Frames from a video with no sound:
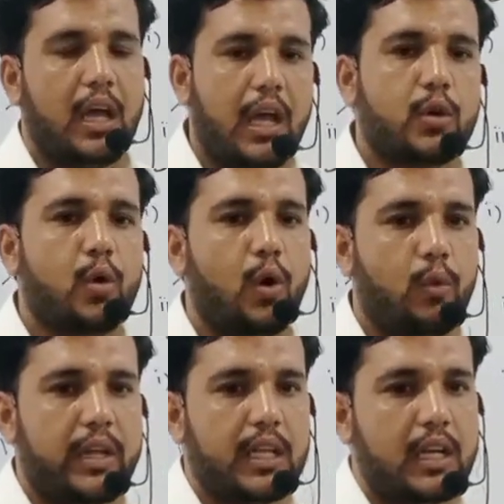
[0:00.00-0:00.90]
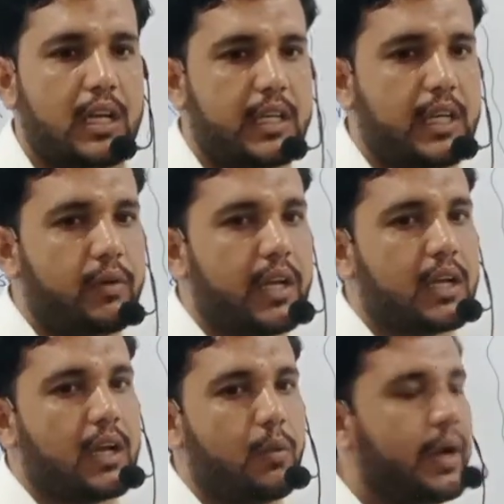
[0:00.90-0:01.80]
And cold weather,
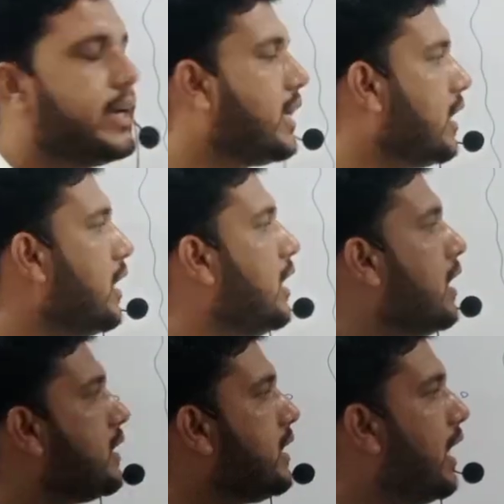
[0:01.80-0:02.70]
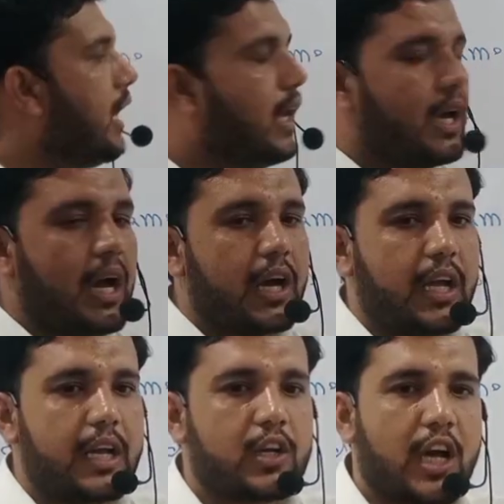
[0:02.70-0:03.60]
during winter, they
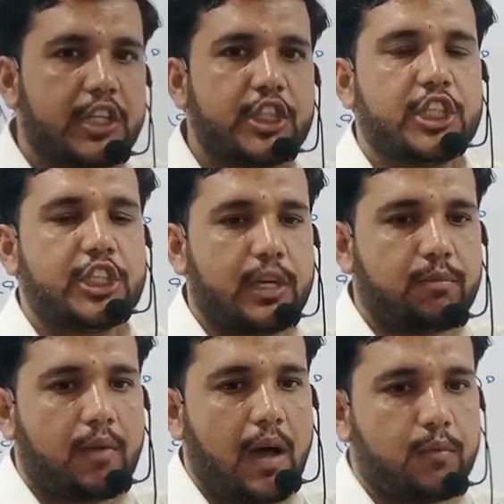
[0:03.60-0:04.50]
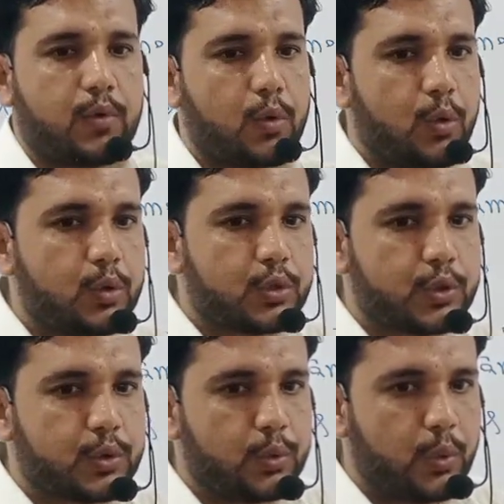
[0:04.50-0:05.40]
are in congested farm,
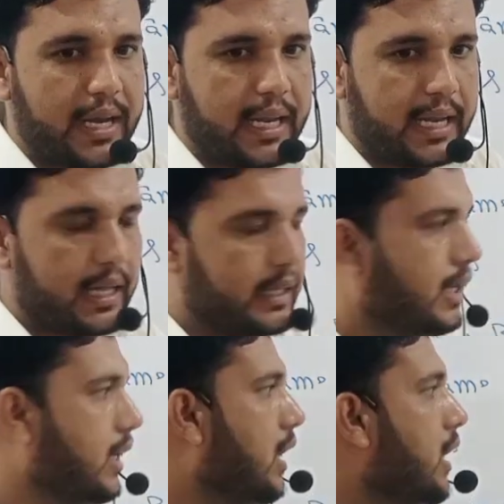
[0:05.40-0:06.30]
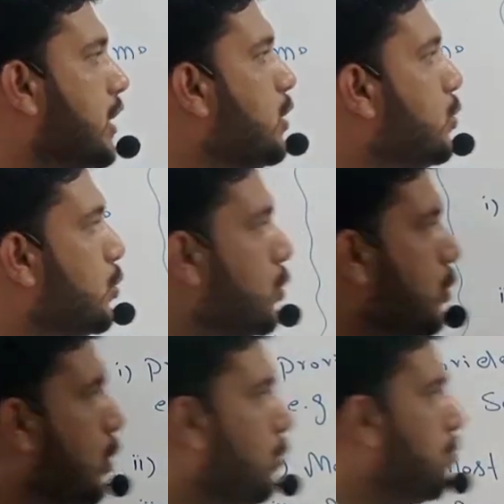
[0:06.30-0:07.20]
close to one another.
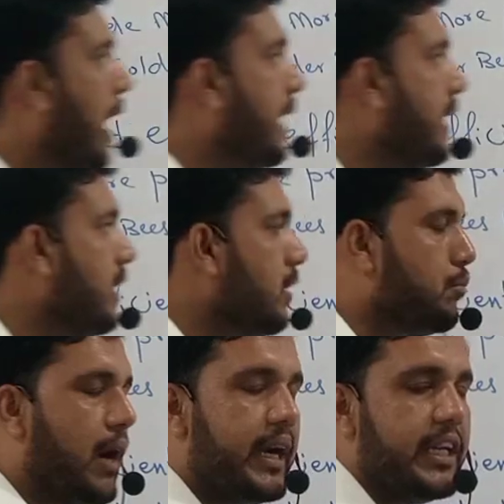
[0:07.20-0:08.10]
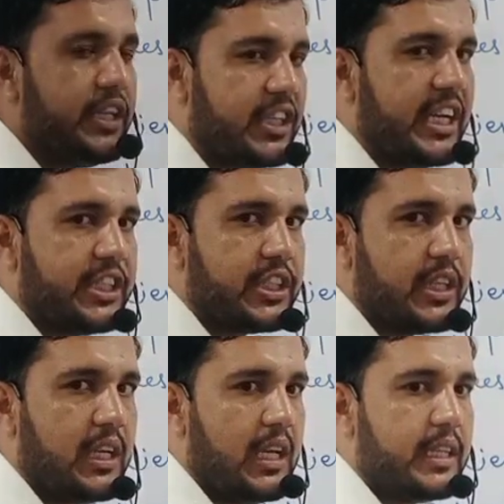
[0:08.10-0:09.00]
Due to body
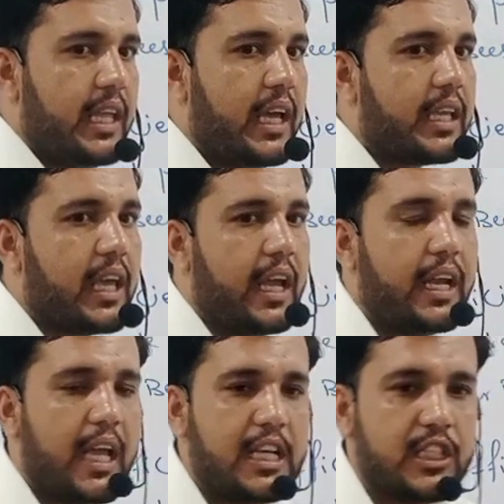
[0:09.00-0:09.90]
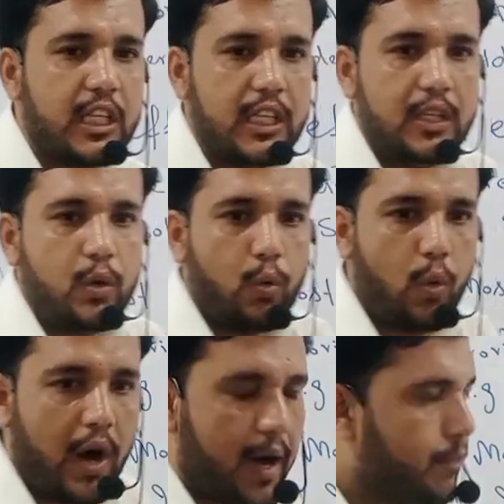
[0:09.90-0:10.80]
touch, they can easily
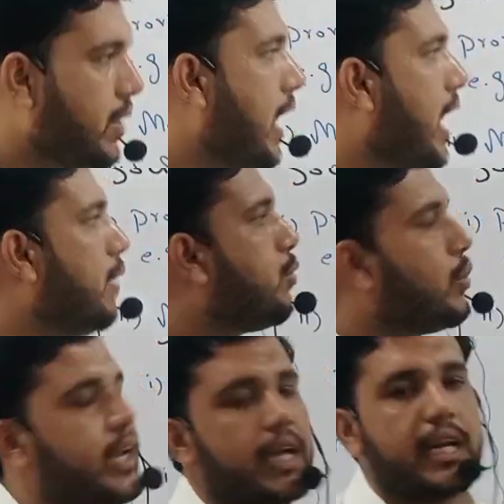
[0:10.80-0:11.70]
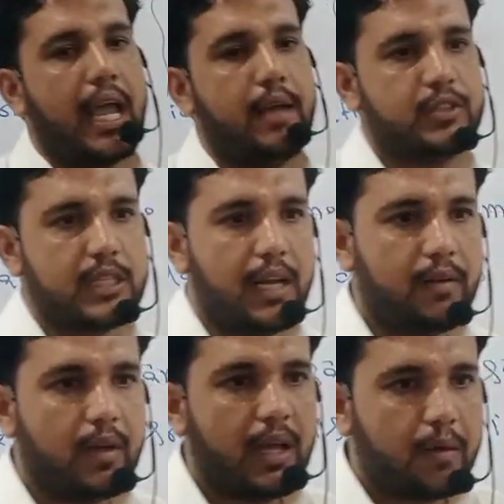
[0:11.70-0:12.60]
warm and protect
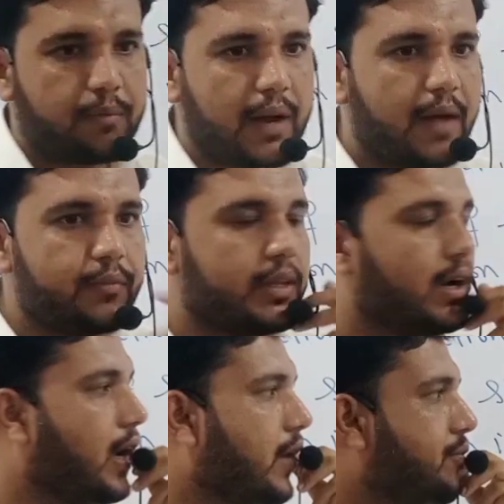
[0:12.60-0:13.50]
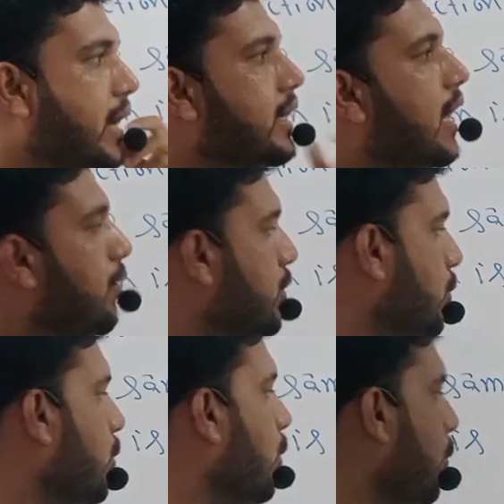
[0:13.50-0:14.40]
himself from the effect of the
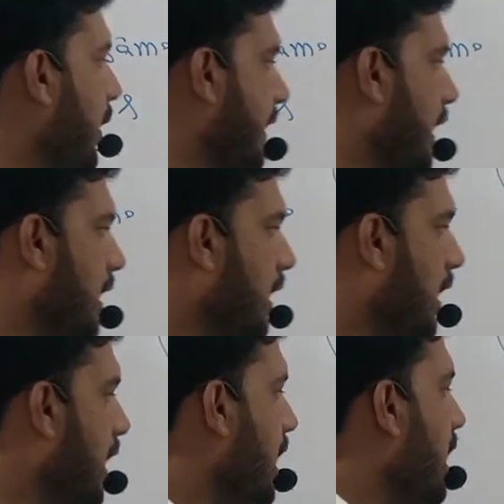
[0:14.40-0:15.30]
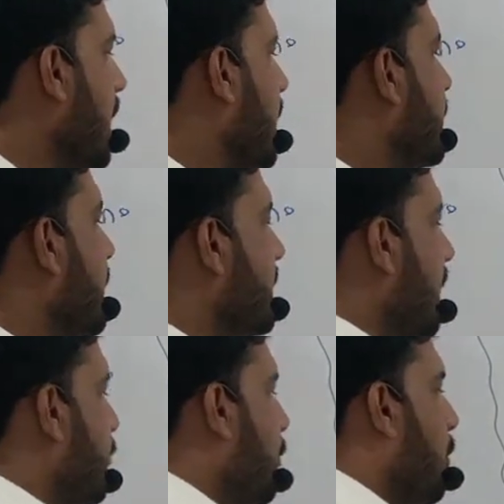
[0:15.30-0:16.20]
cold weather. The
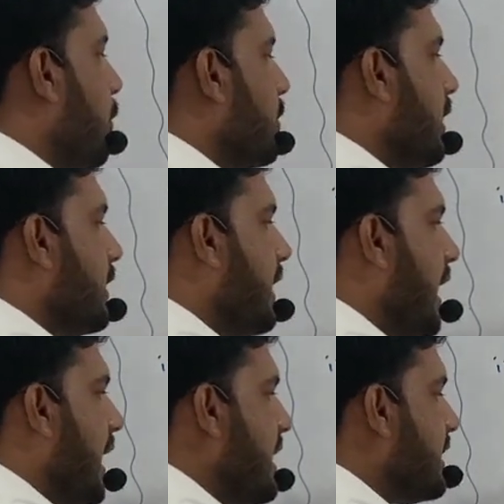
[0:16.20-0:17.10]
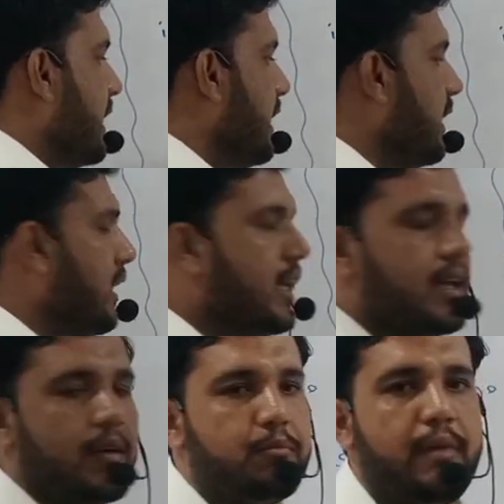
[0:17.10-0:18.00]
fourth, they
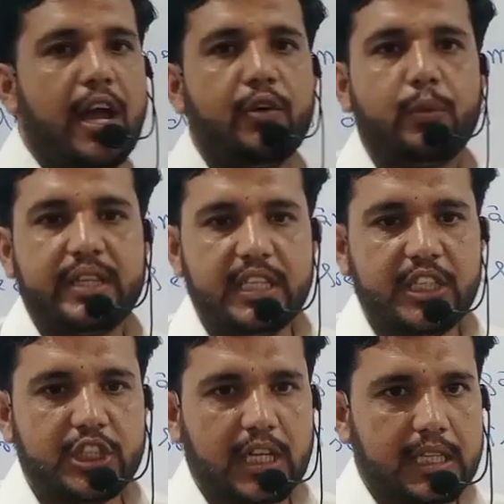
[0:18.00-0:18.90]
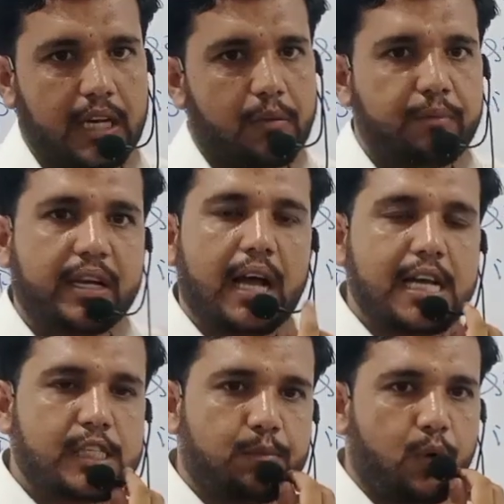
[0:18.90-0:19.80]
easily mate with each other
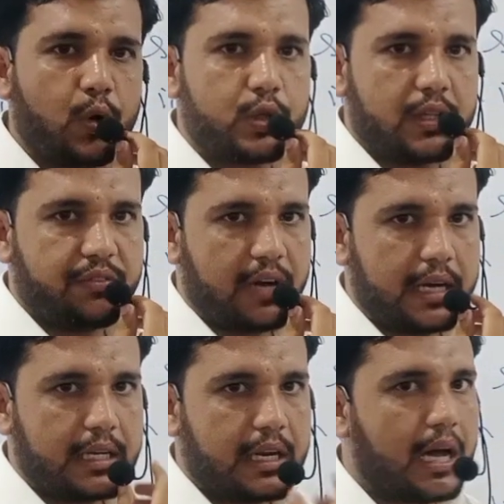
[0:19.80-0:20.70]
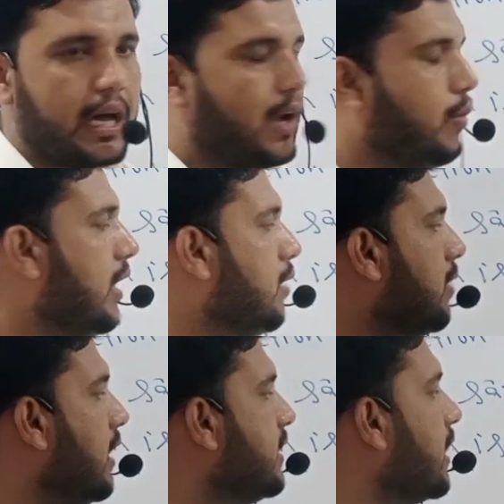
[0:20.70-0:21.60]
because both the partners are
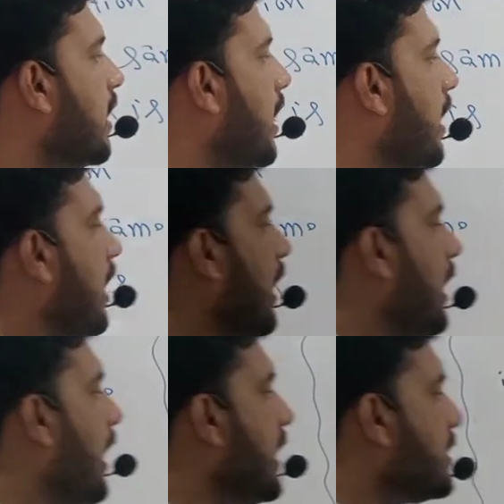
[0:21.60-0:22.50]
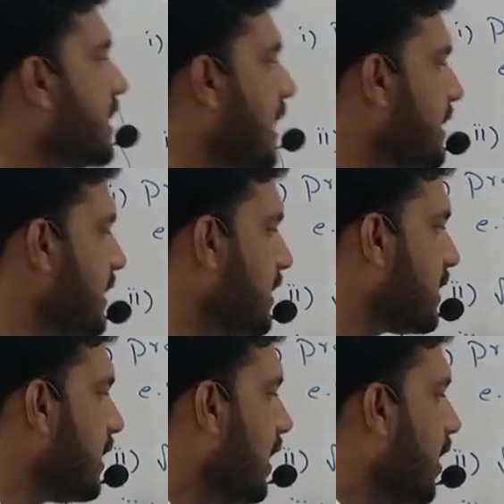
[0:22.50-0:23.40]
available. There are a lot
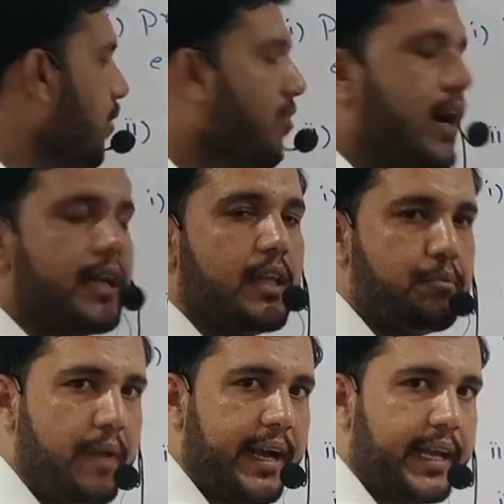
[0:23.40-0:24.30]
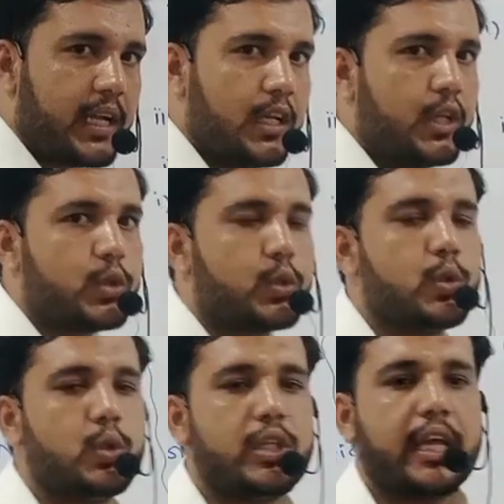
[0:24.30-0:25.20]
chances for the mating,
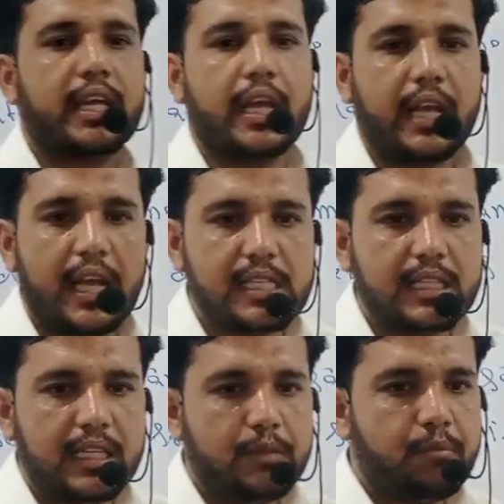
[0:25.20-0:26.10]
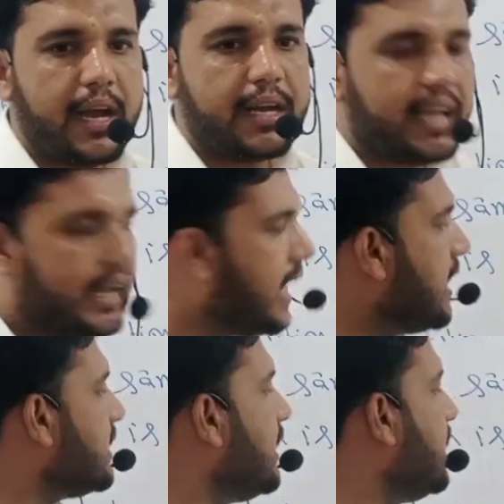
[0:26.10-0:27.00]
so they can easily mate and
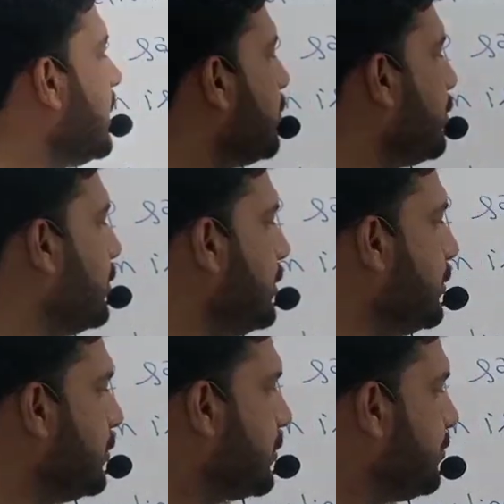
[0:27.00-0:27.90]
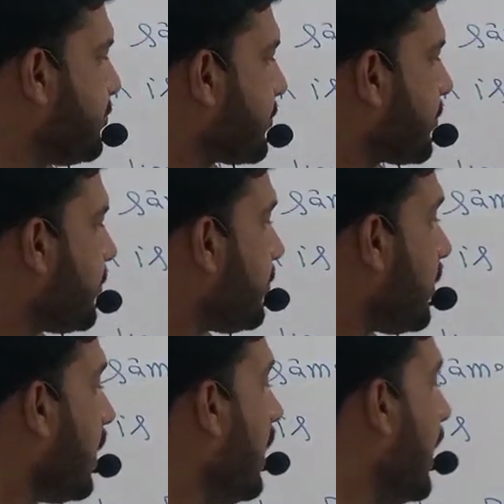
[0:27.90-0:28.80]
easily reproduce.
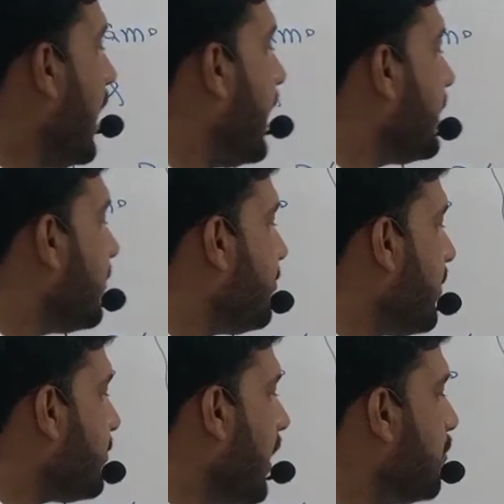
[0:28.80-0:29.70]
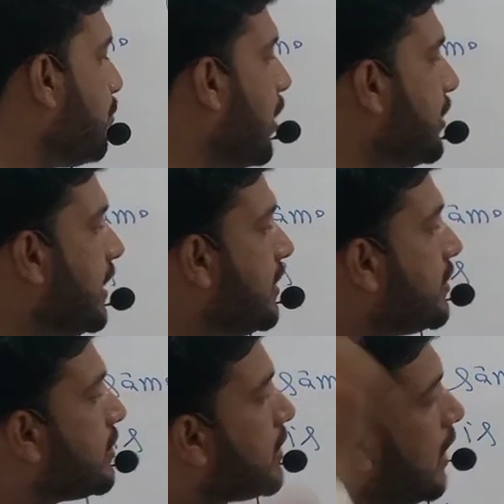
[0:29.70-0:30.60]
And the fifth
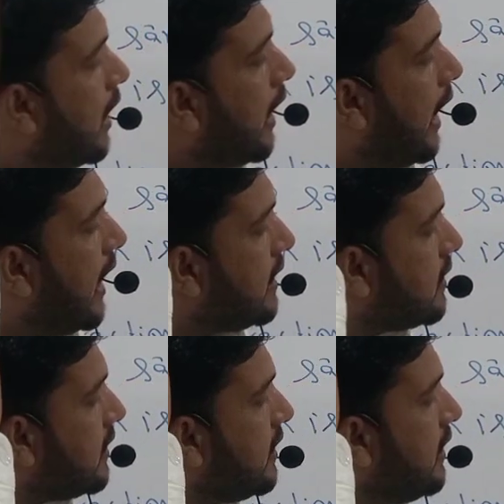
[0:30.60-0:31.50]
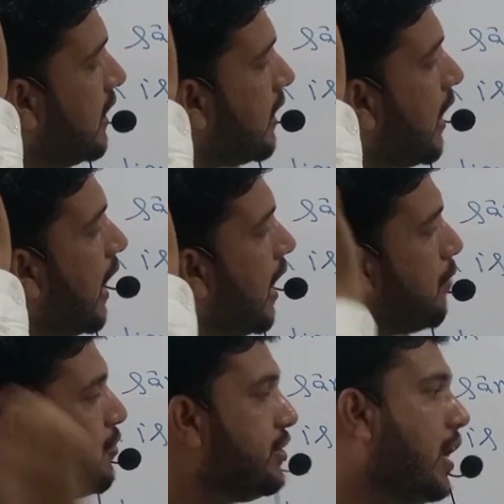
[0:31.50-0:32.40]
importance is rear
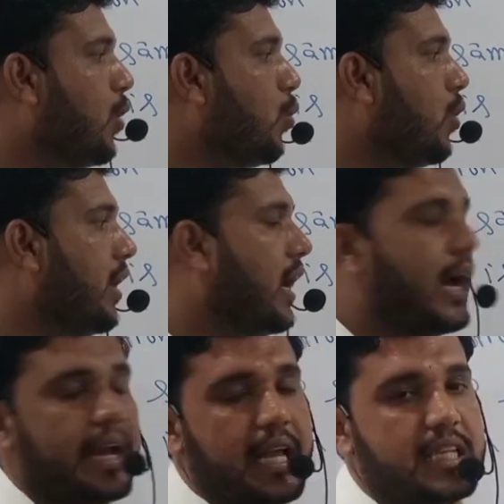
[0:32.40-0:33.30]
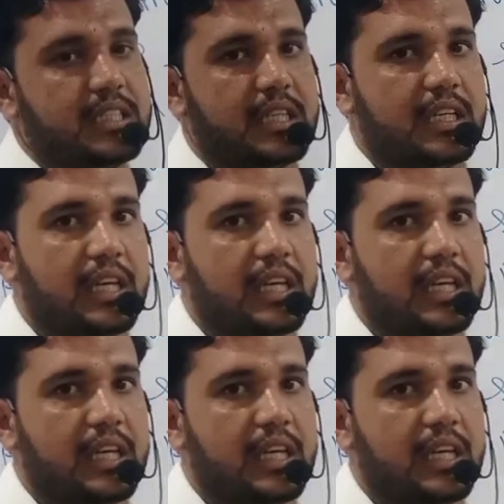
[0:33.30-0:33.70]
of young one are easy.